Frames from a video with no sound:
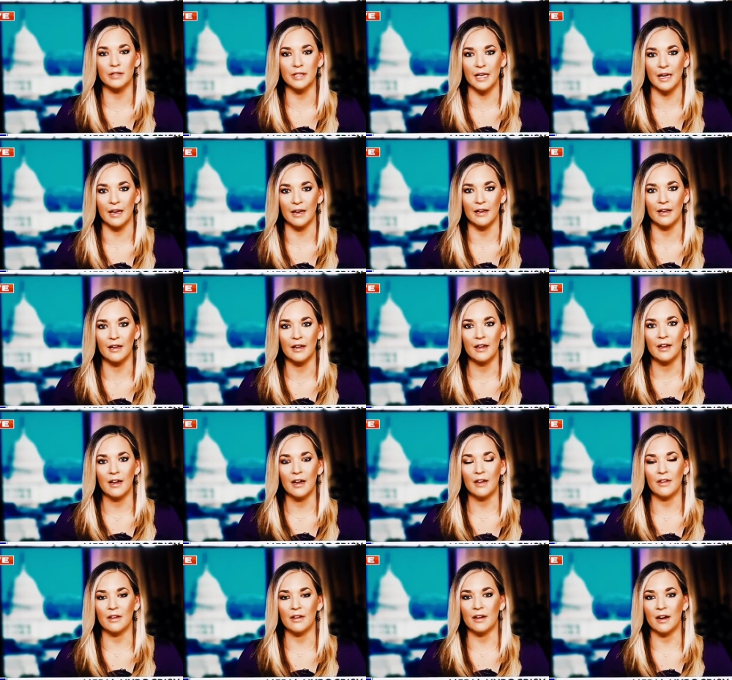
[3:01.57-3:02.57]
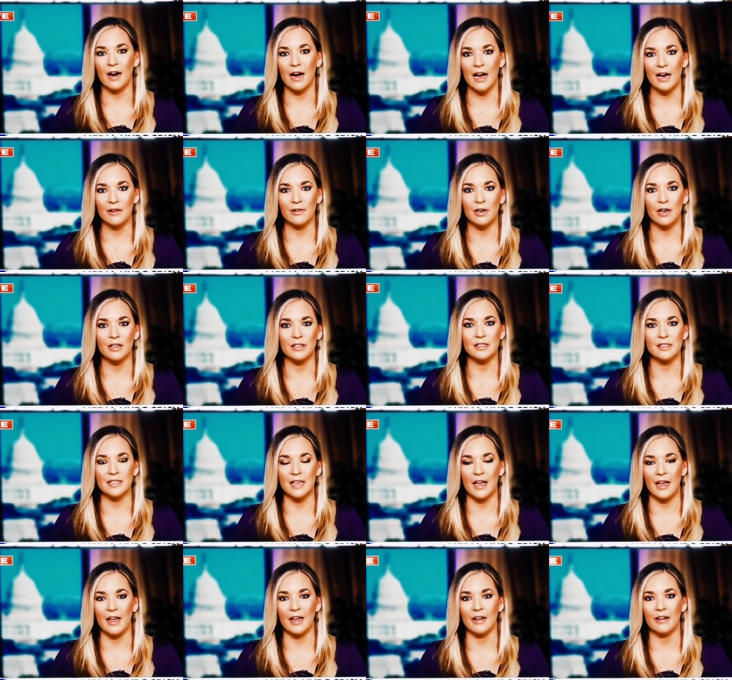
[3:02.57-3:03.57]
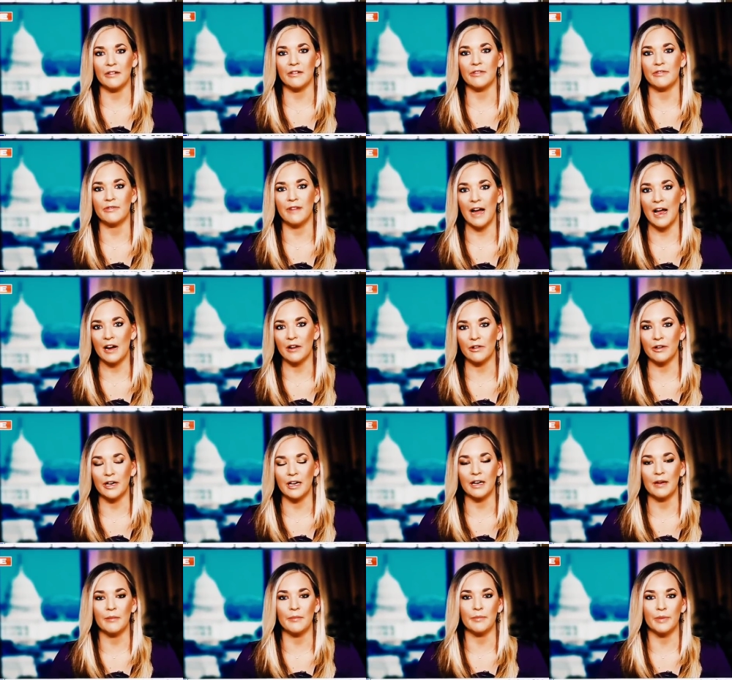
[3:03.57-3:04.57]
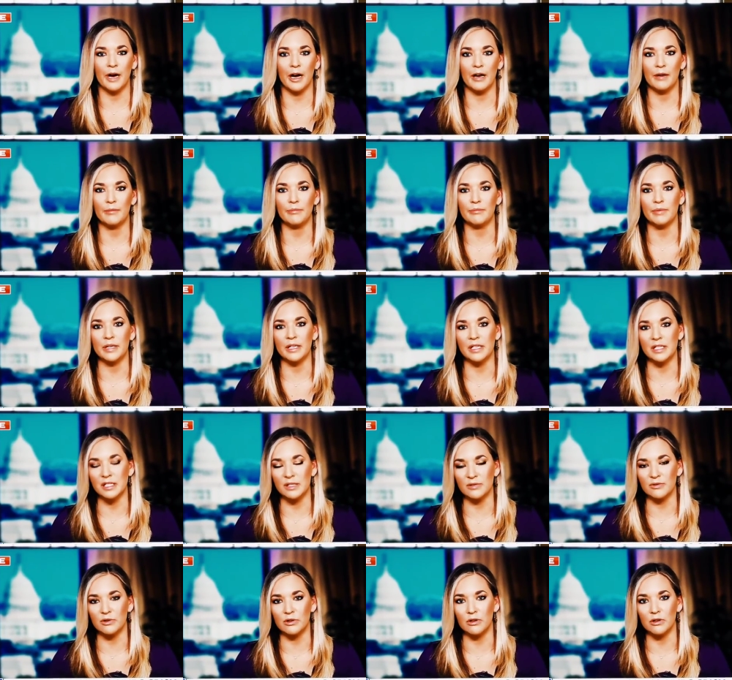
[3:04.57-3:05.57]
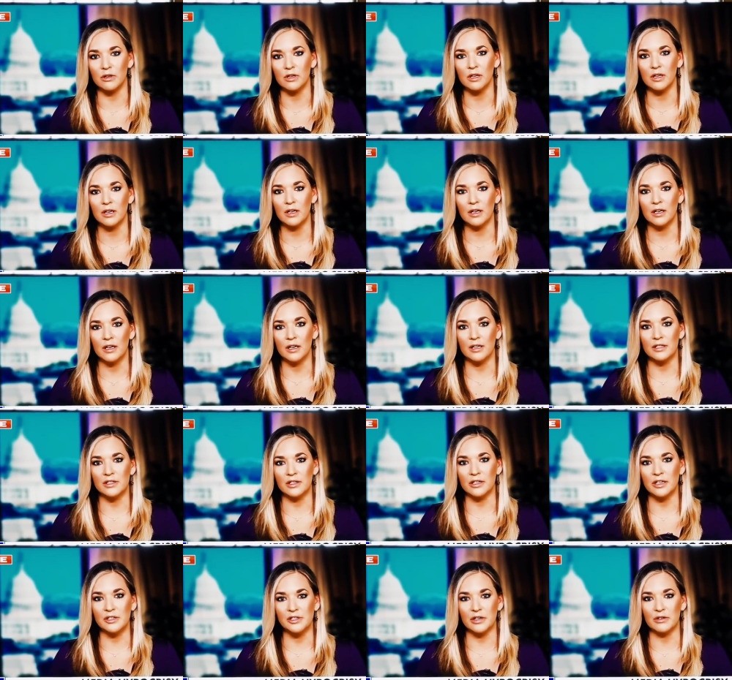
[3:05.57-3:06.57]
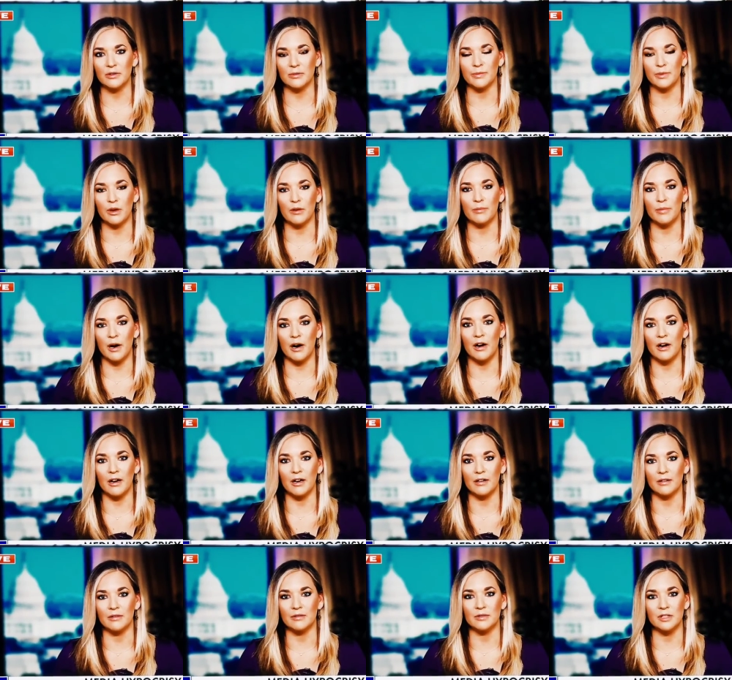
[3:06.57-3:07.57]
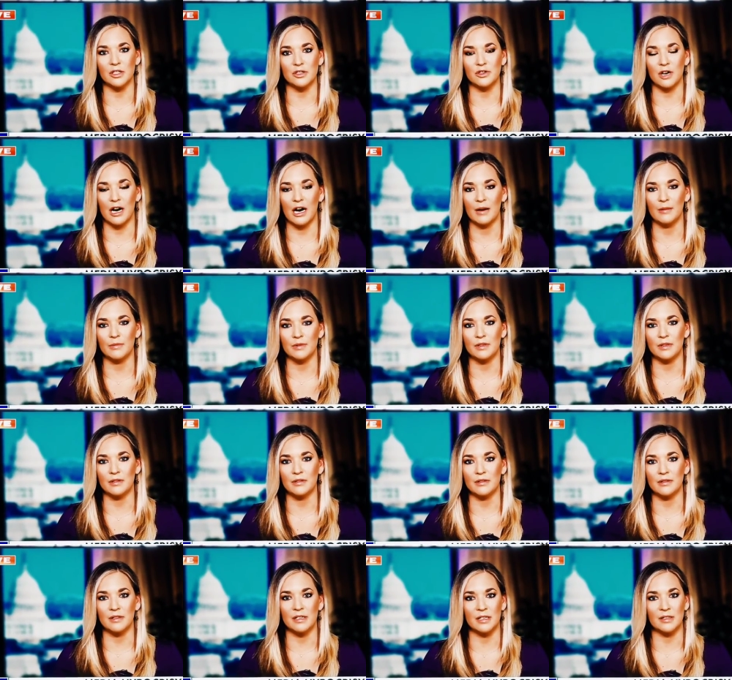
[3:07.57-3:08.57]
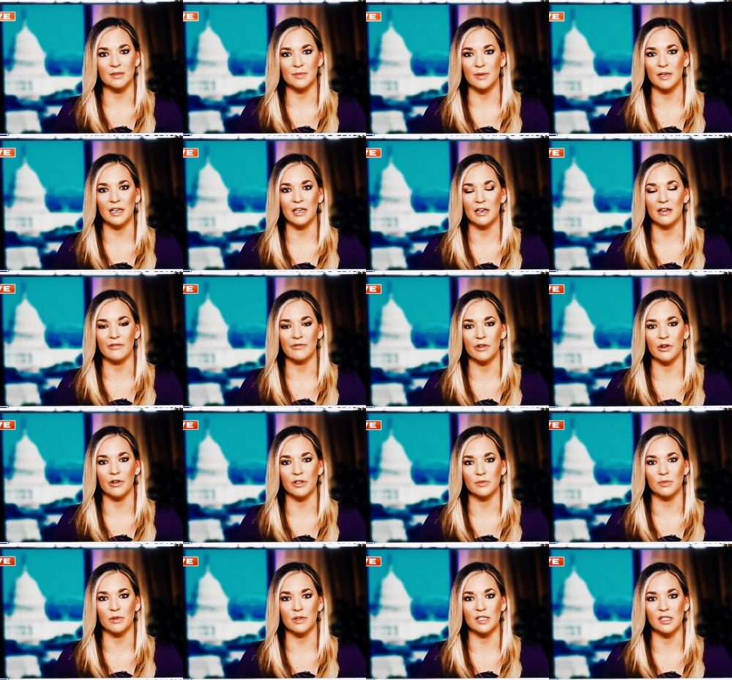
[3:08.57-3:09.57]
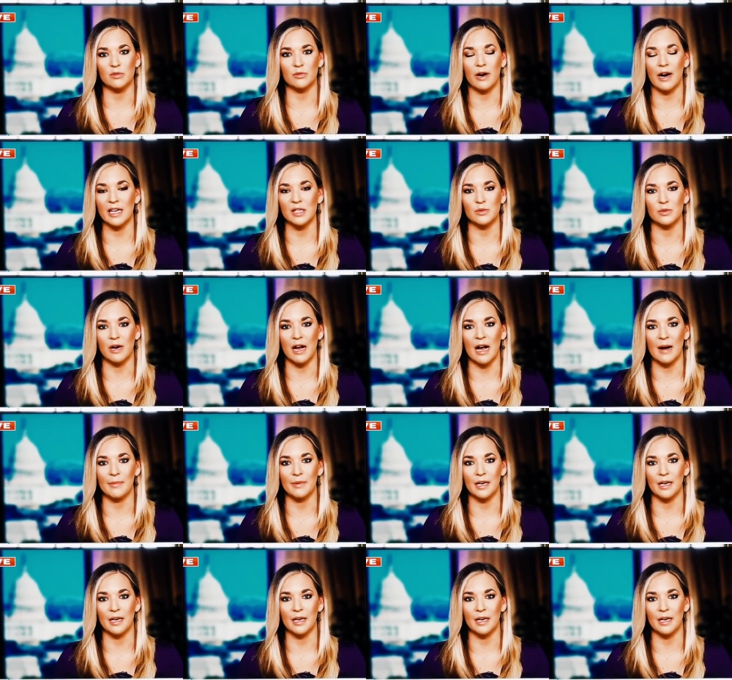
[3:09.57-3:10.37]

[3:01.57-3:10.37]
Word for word: building and the Chiron saying, fiery but peaceful. Yeah, Attorney General Bill Barr described these media folks when these riots were